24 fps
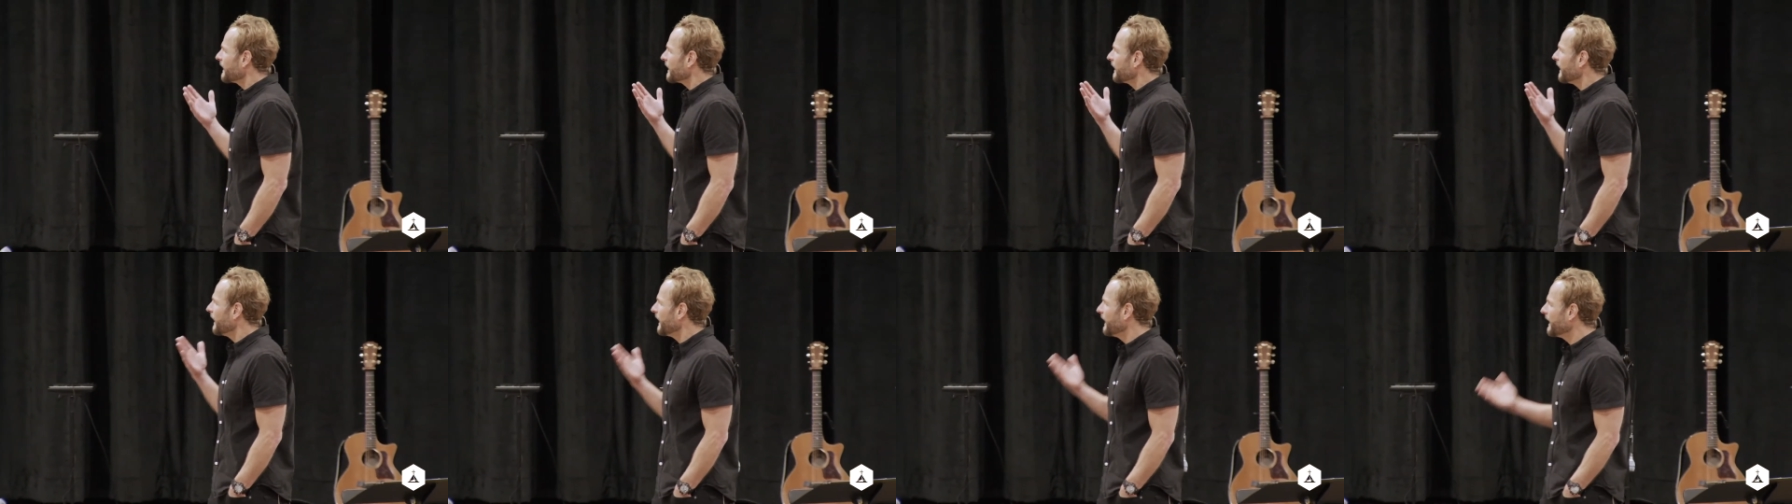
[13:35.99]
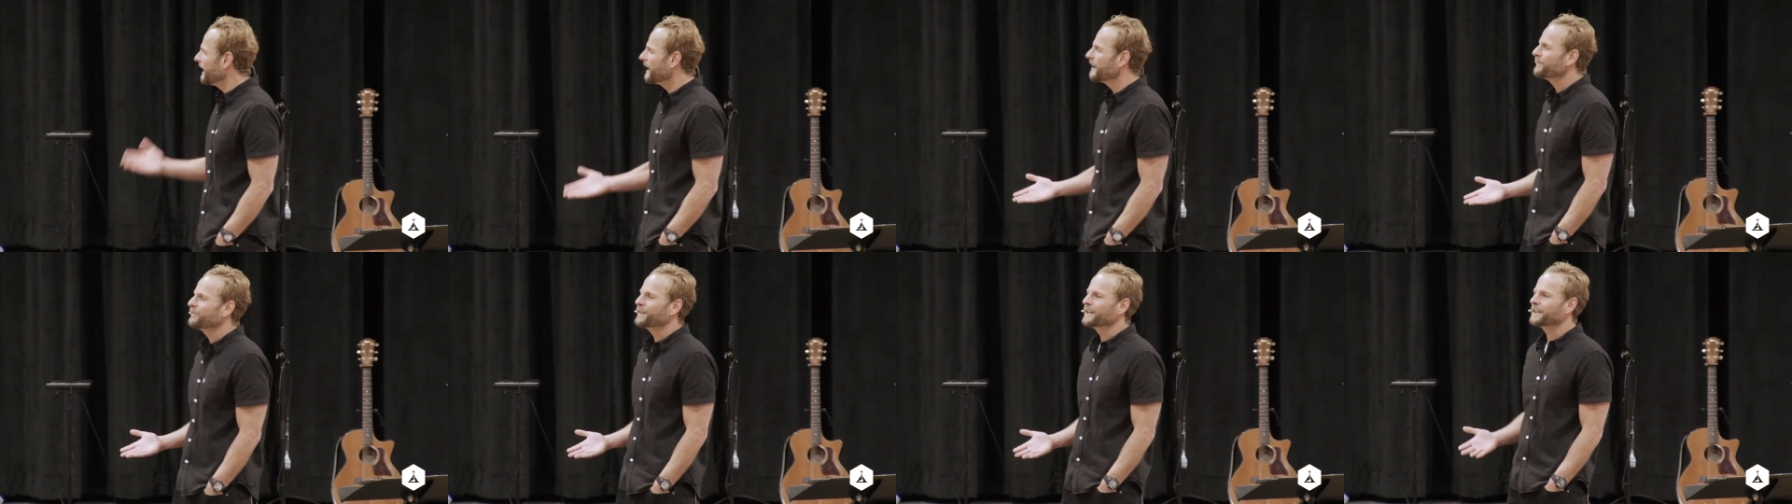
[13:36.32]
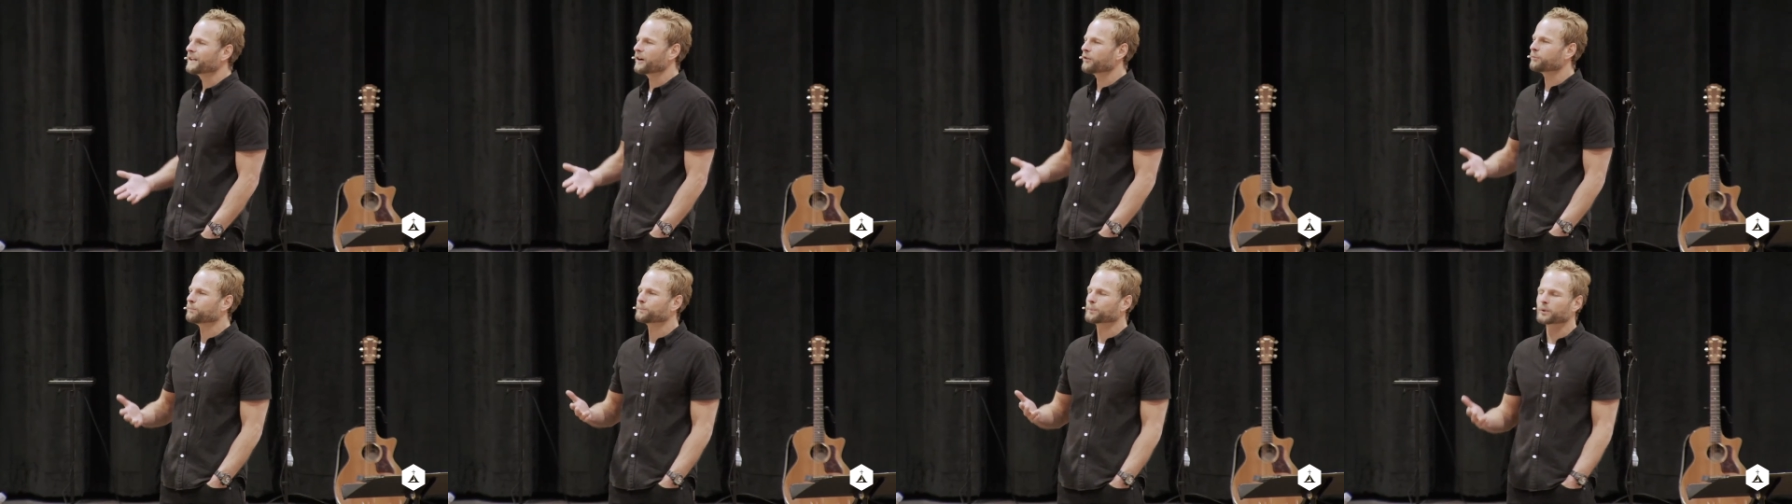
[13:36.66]
a heaven
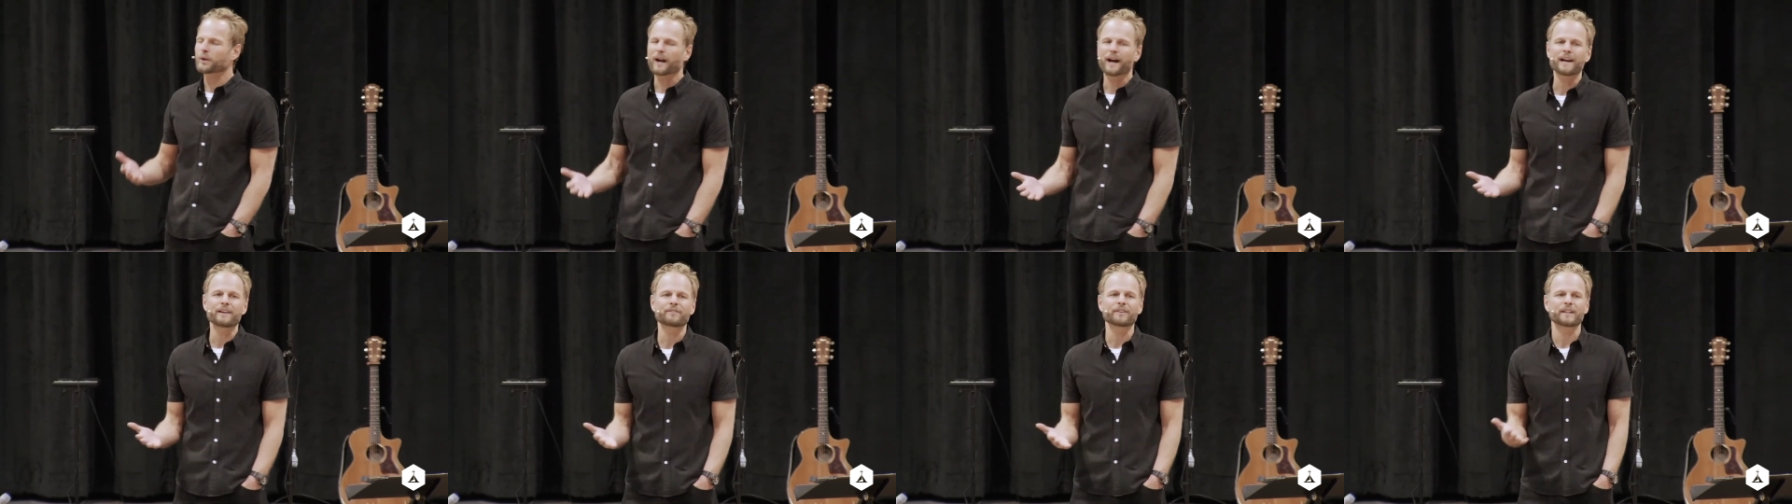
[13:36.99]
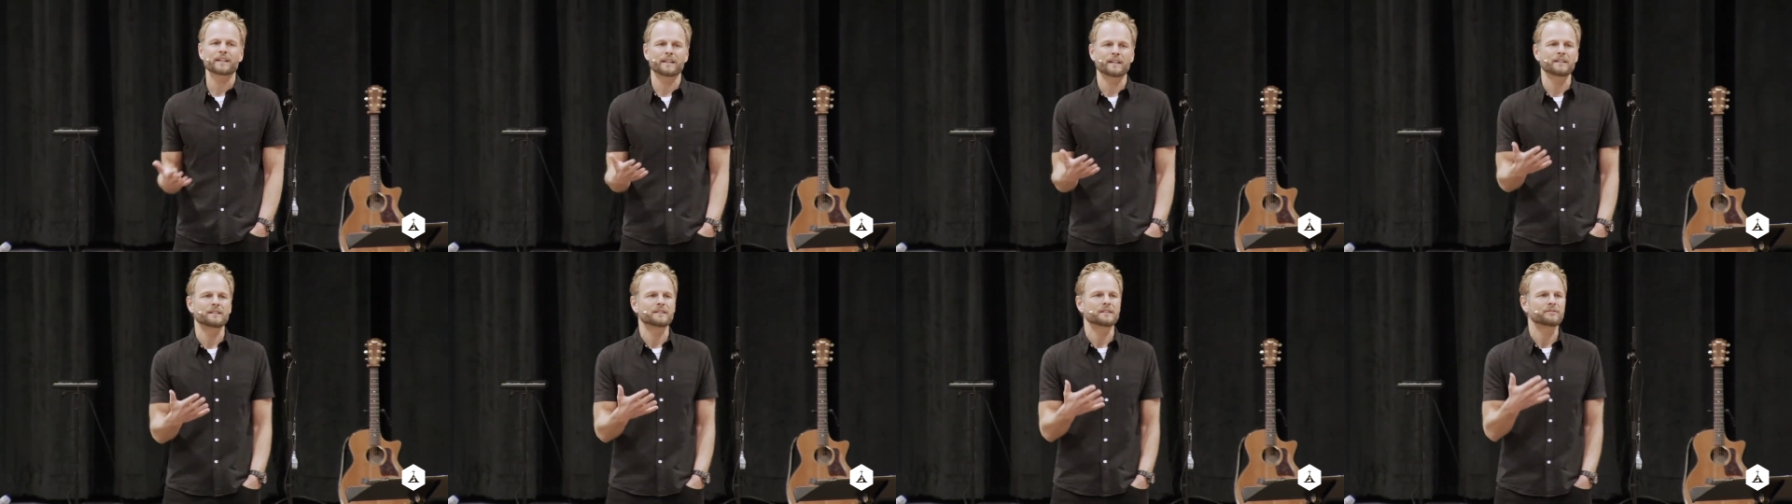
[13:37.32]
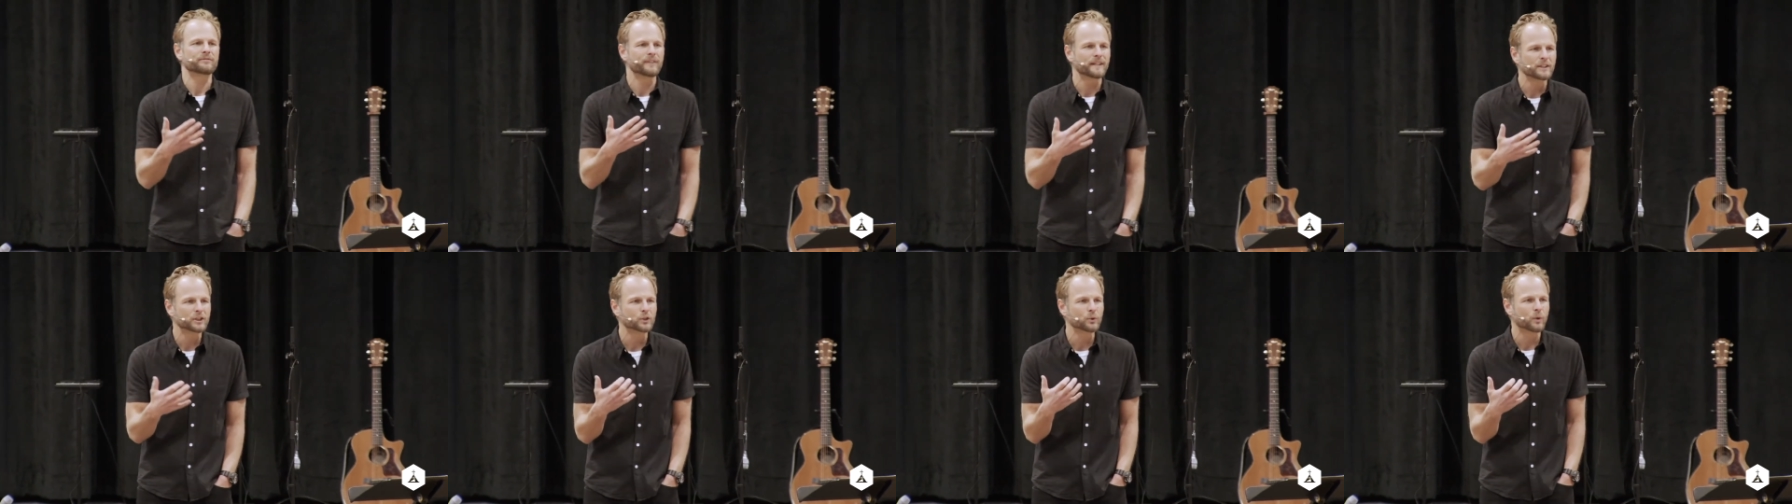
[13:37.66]
of private
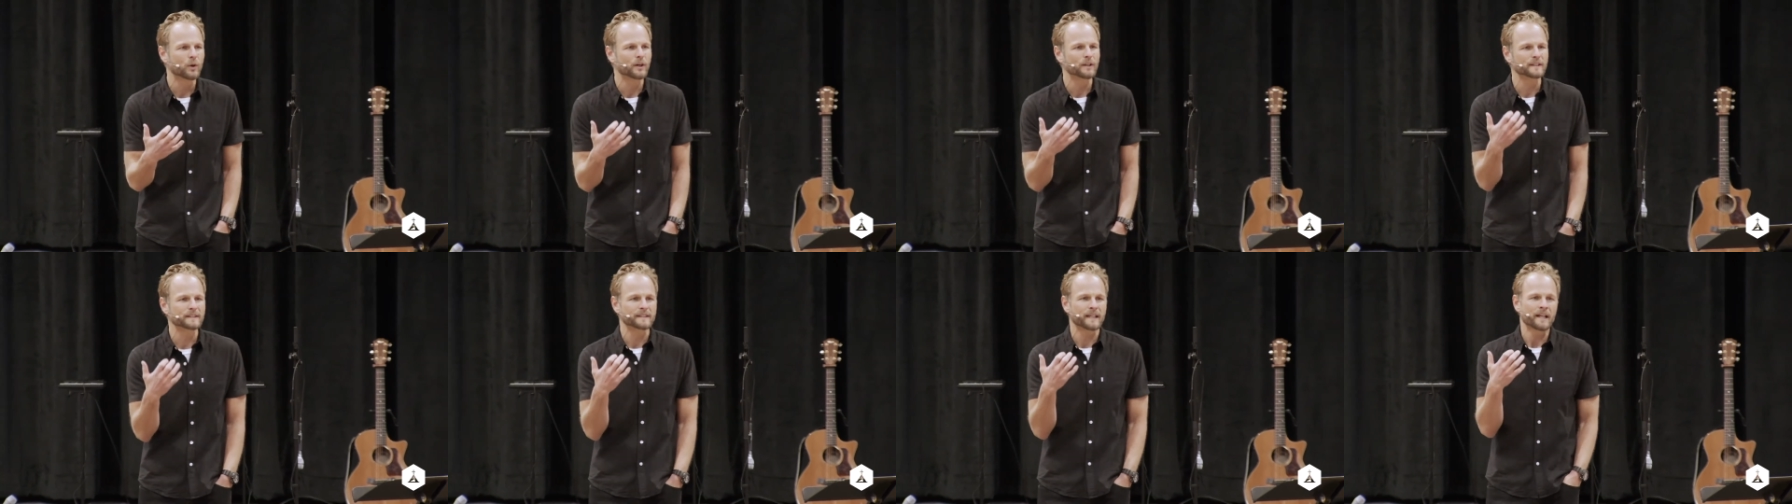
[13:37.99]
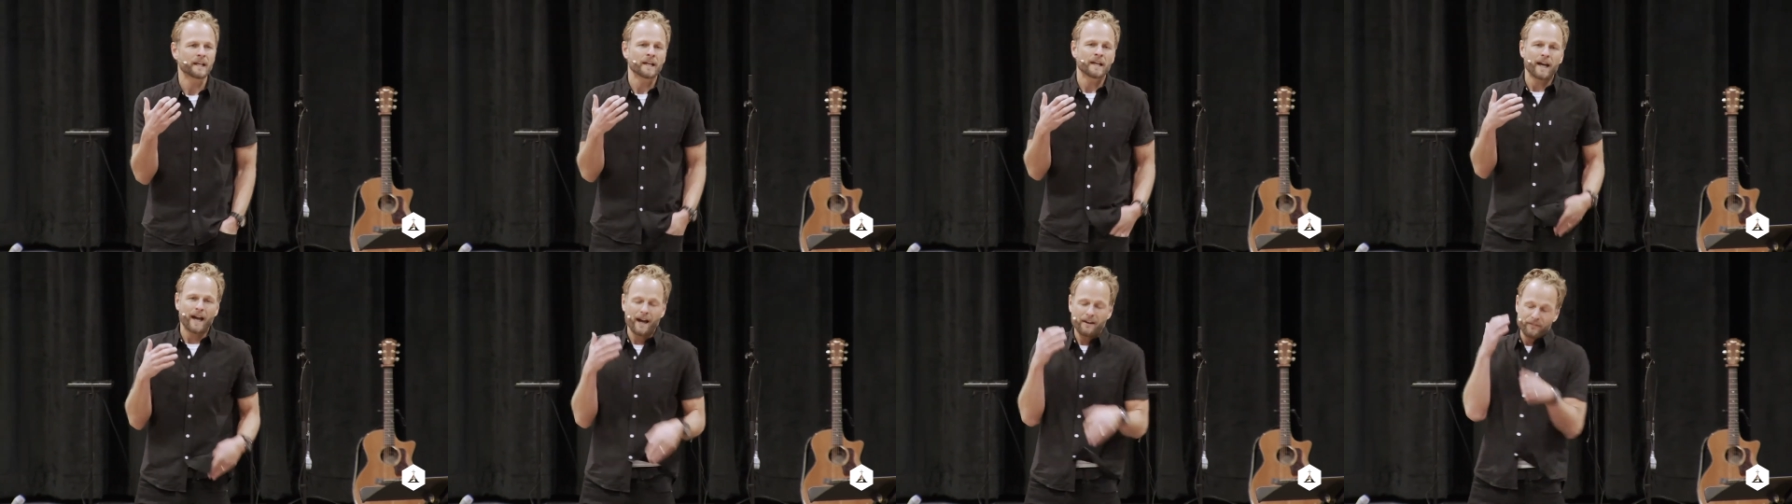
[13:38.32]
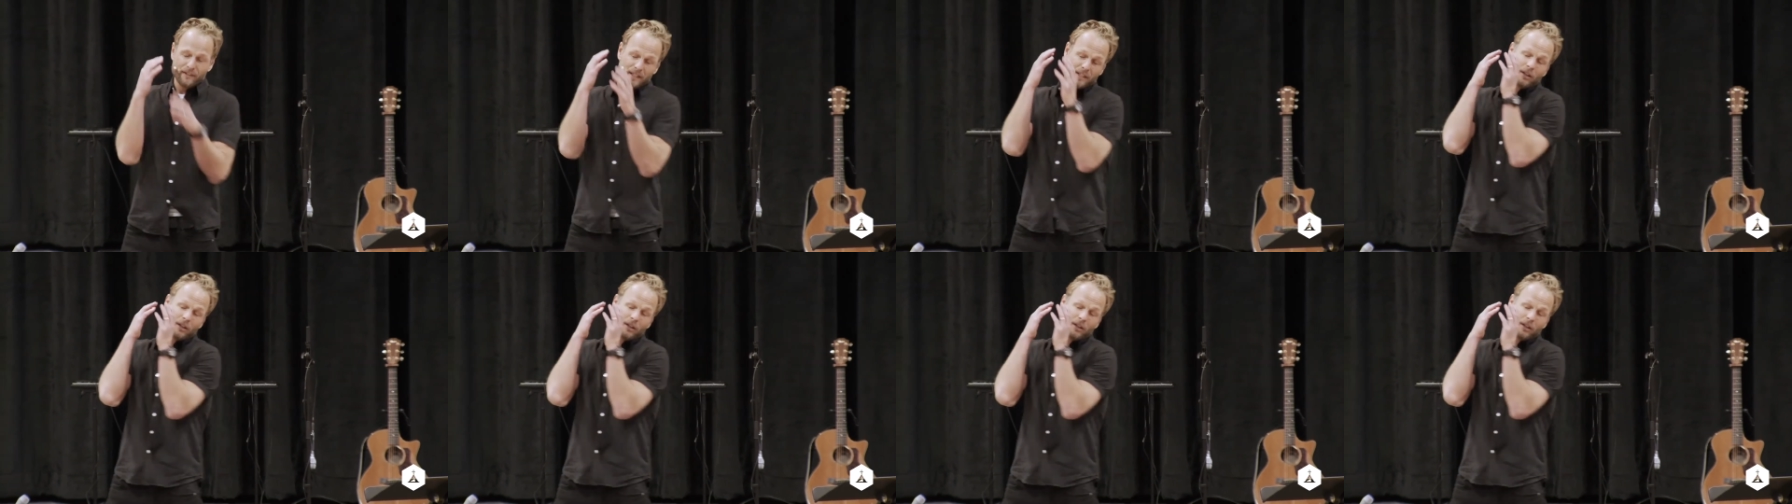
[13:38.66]
individuals having